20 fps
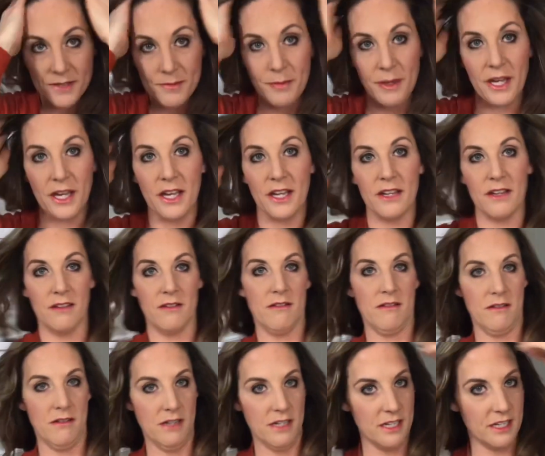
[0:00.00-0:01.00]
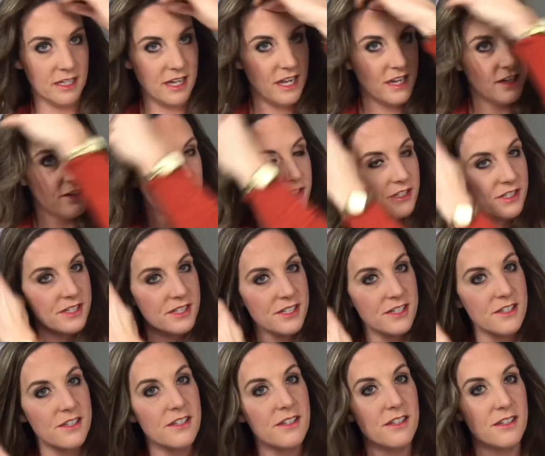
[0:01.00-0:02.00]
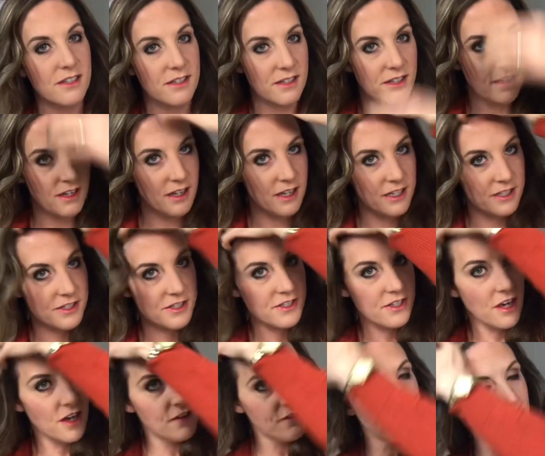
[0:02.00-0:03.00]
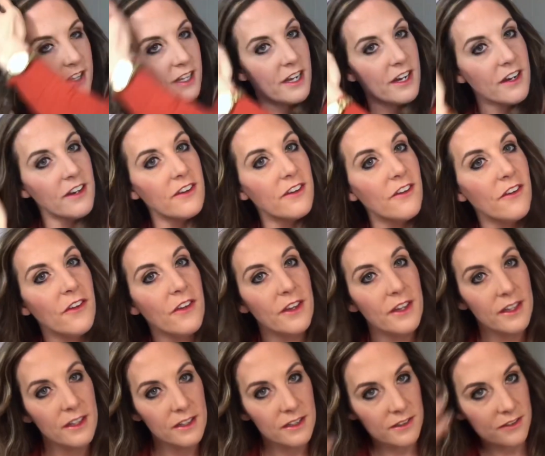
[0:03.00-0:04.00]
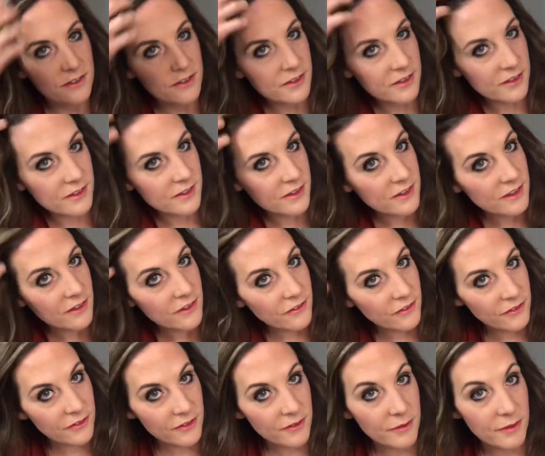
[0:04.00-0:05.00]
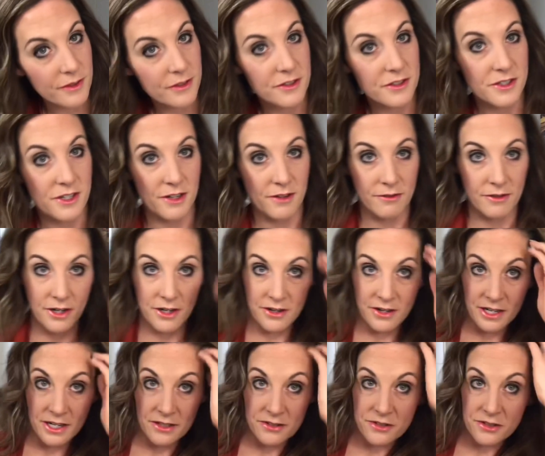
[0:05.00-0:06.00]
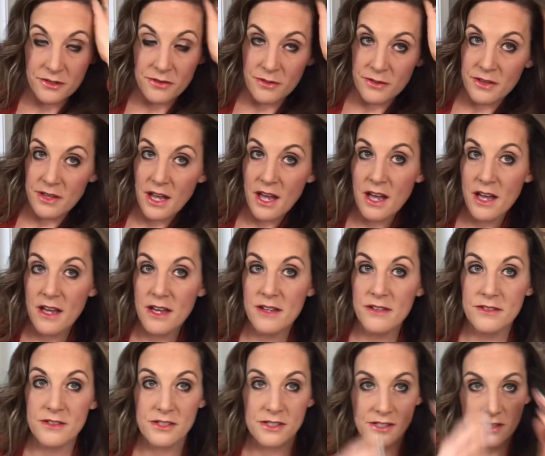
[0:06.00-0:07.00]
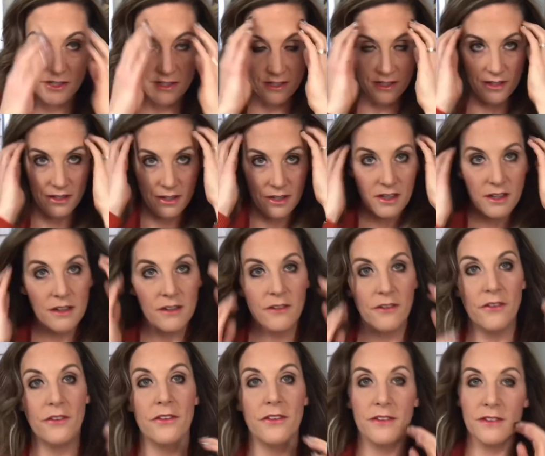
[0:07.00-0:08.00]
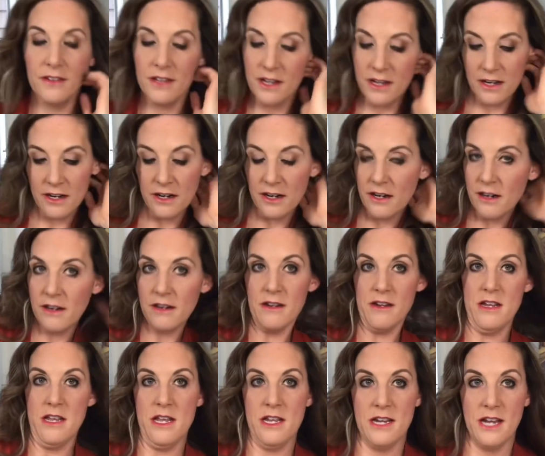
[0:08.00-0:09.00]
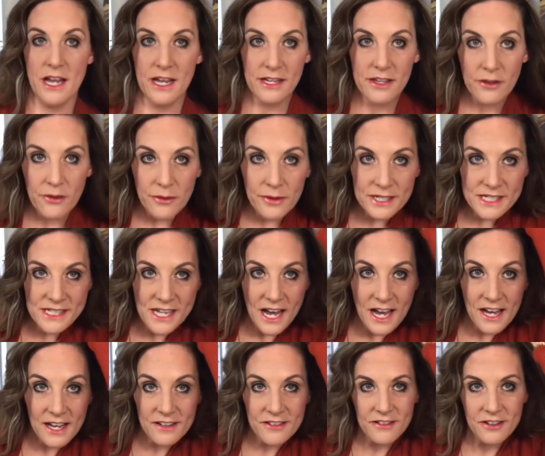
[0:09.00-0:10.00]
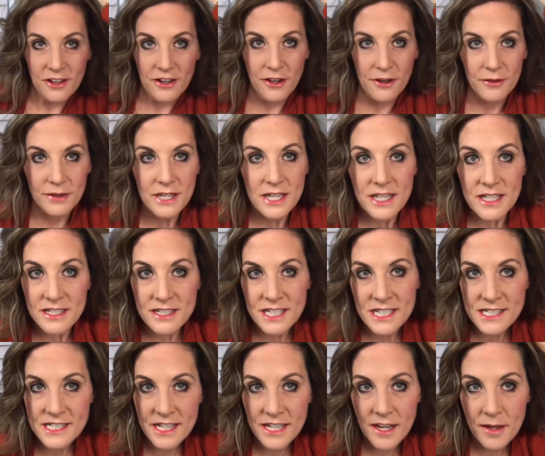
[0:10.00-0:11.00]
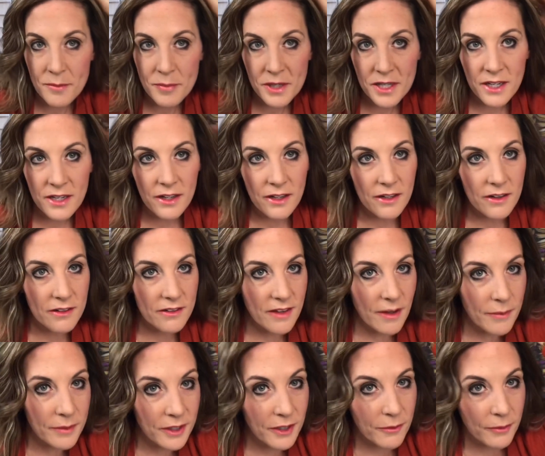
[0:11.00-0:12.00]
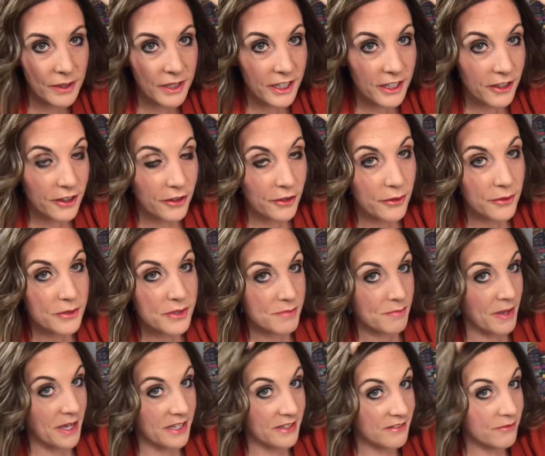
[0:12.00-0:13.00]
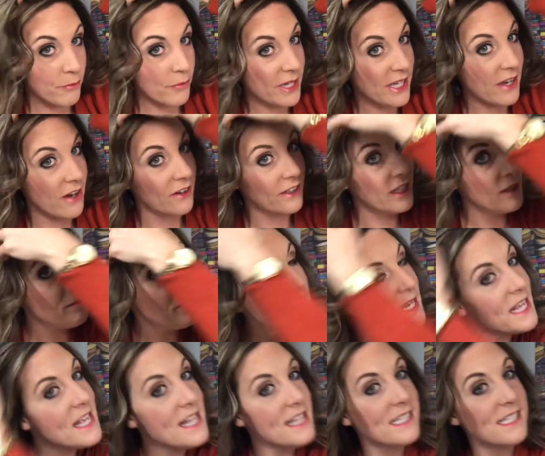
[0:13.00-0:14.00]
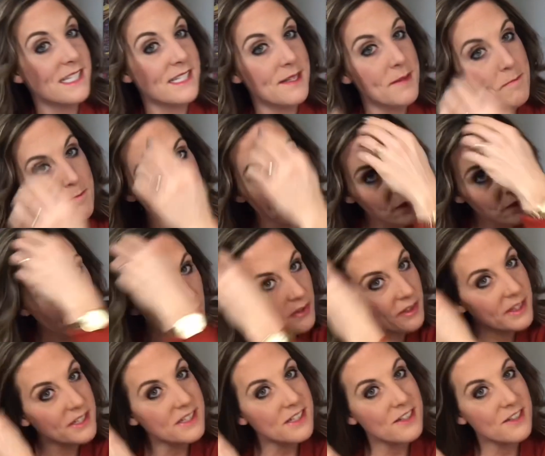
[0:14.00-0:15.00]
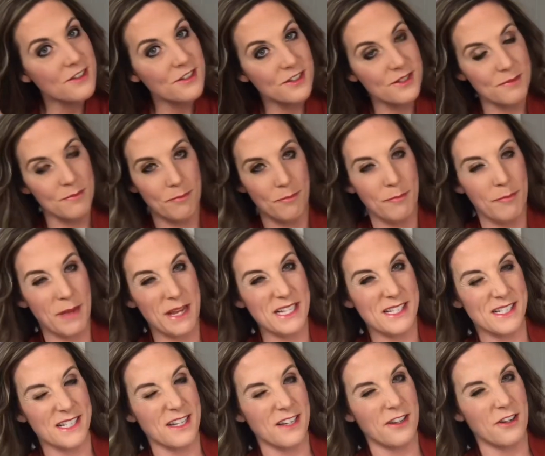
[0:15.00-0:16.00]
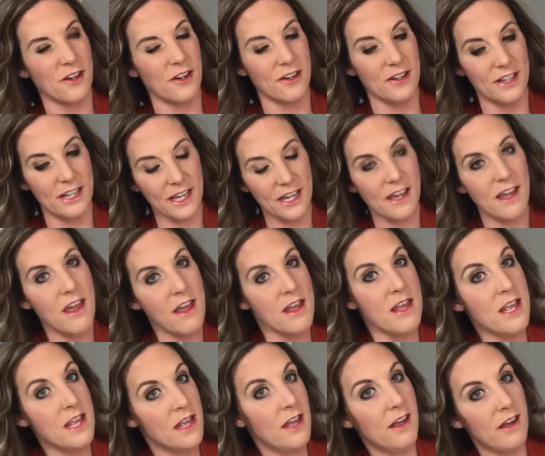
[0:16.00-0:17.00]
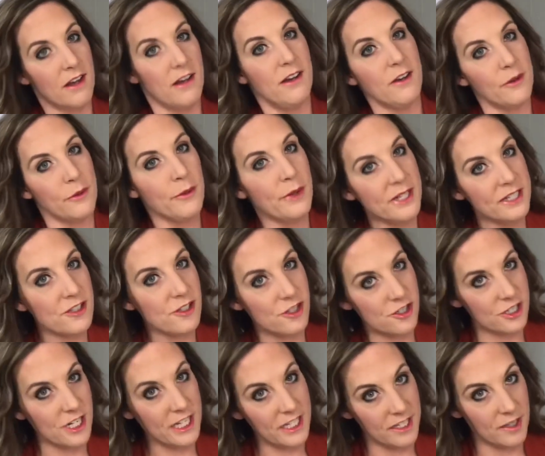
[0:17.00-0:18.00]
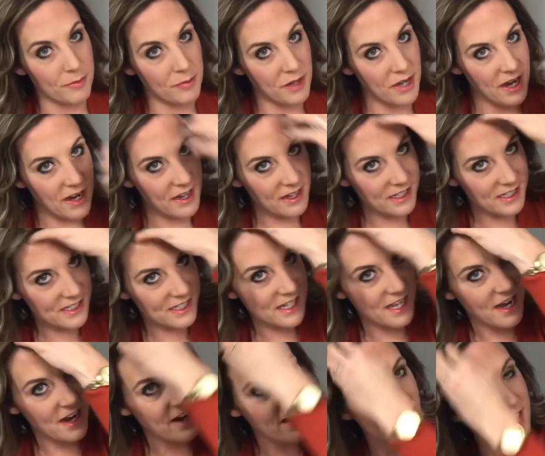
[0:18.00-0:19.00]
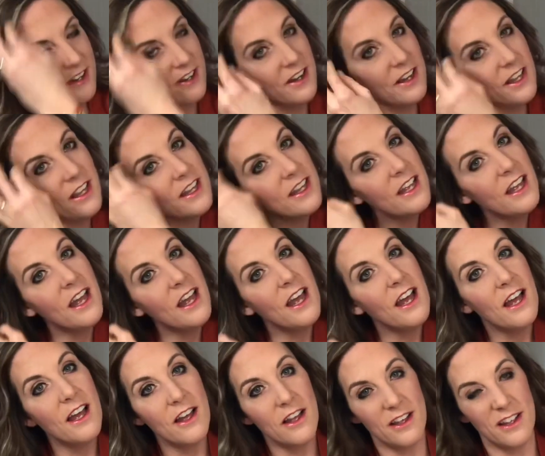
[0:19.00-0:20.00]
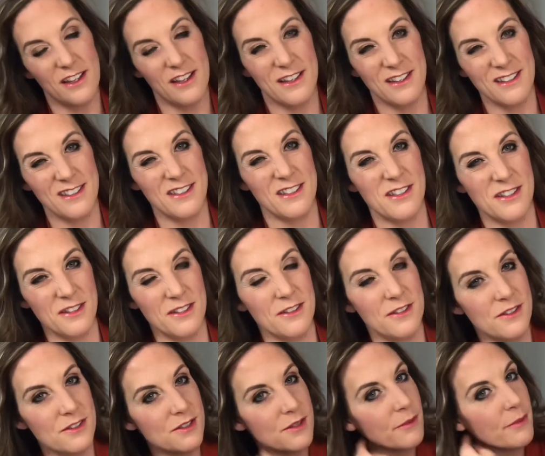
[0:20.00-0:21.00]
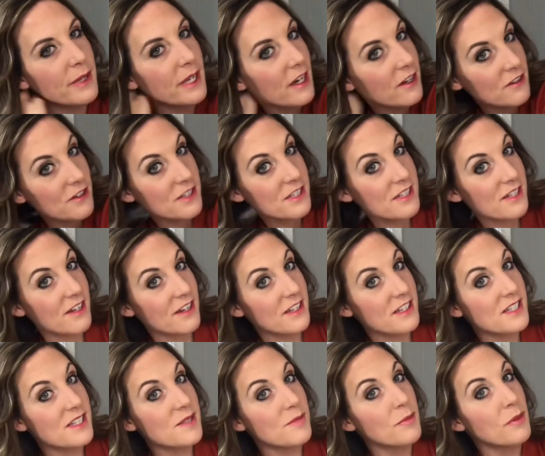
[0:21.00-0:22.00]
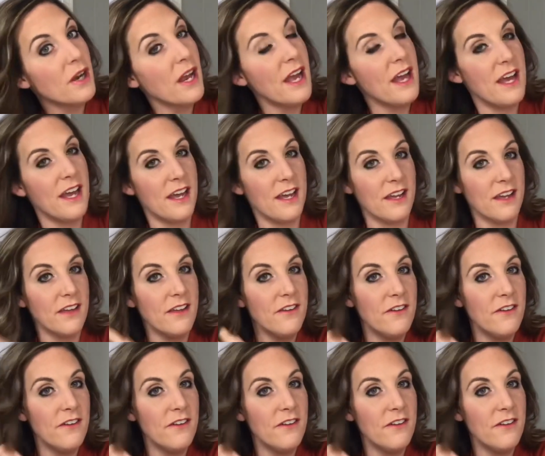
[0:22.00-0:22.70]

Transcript: but it kind of just is soft there. So we're just gonna run our hands through that. Here. And I could always add, you know, teasing up here. That would look really cute, but we are keeping it simple. This is just basic curling. Always shake your products there. So we are just gonna spray.